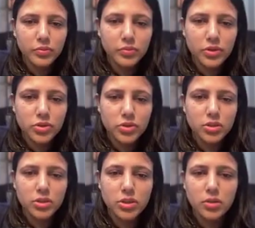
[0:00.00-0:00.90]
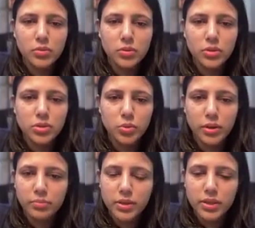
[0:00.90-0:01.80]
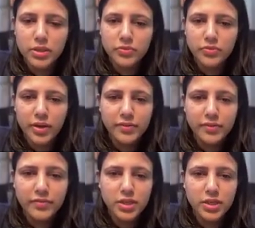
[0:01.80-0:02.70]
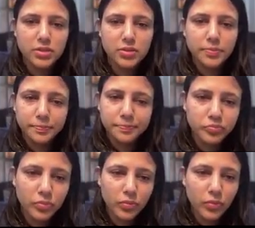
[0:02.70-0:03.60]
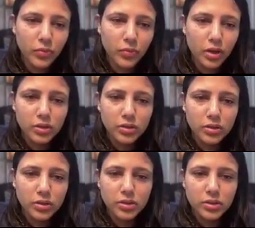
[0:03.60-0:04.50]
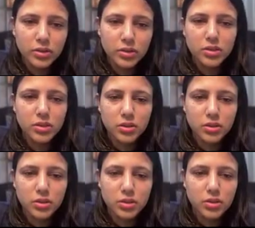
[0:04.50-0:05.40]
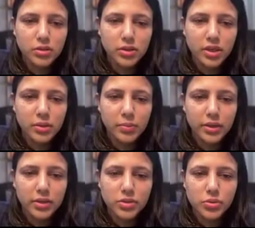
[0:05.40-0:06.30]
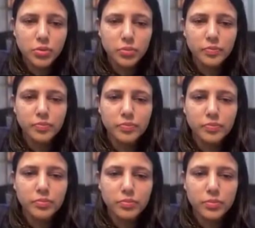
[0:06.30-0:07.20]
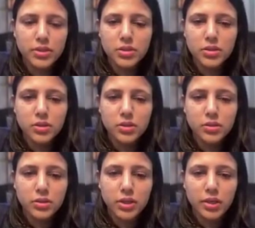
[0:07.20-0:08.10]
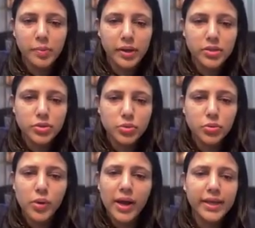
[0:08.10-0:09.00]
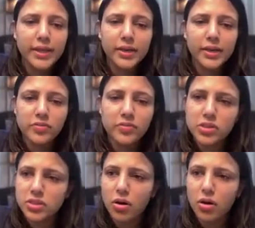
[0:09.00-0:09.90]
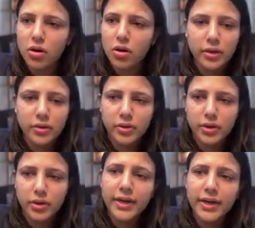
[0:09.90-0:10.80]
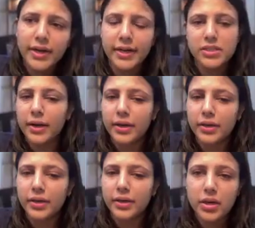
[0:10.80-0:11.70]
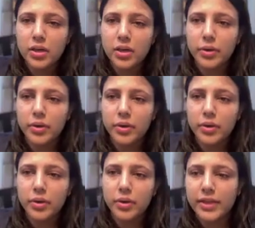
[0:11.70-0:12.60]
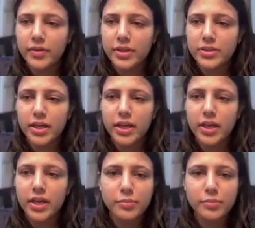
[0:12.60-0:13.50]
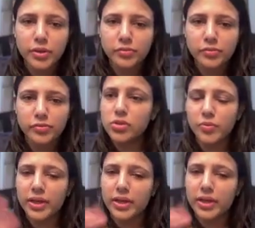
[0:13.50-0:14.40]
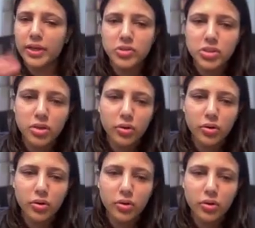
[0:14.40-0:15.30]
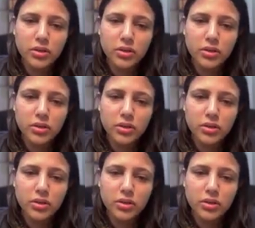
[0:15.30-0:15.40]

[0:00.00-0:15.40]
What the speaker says: which is equals to 1 plus 5, 6. This is 3 minus 2 plus 3 minus 2. So I can reverse the order here, right? It doesn't matter because we are anyways taking absolute difference. So we can reverse the order,